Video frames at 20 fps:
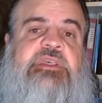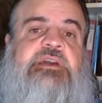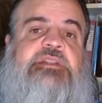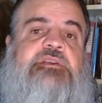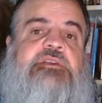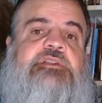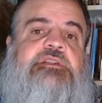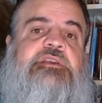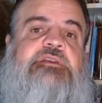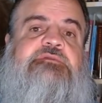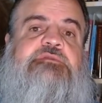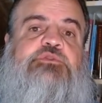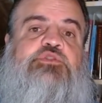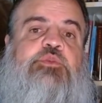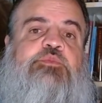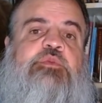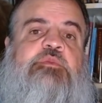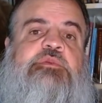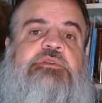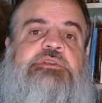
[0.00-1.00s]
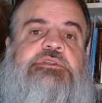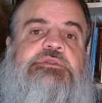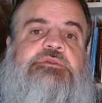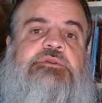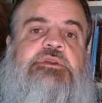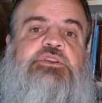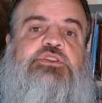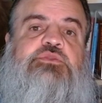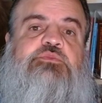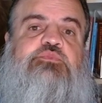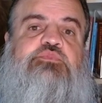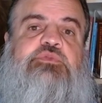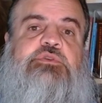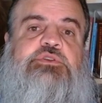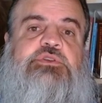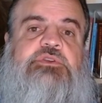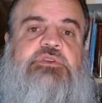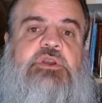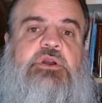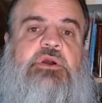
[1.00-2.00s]
That is, if the Trump administration
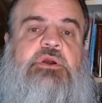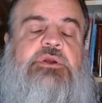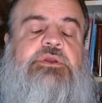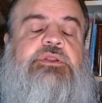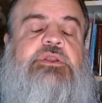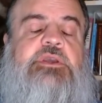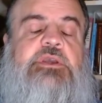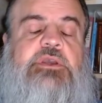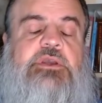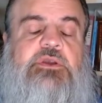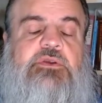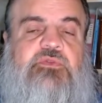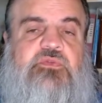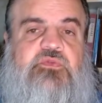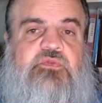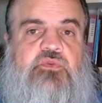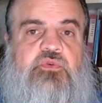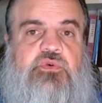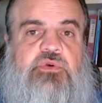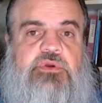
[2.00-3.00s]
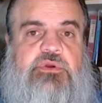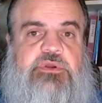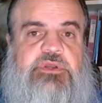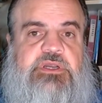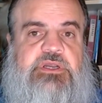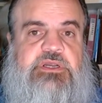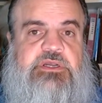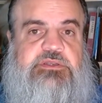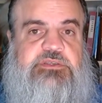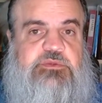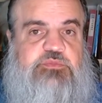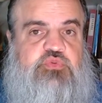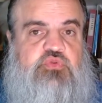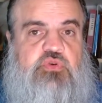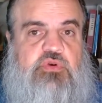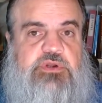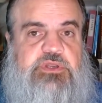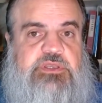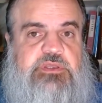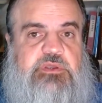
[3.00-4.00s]
pushes hard for uh,
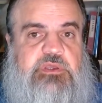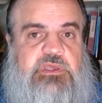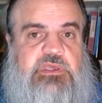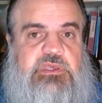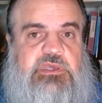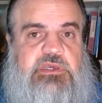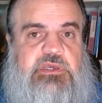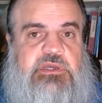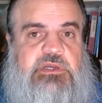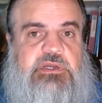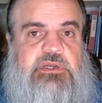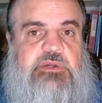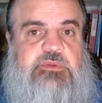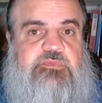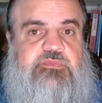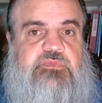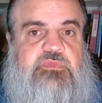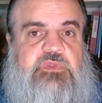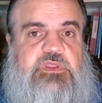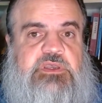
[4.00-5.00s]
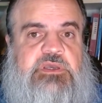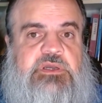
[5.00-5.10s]
deporting um,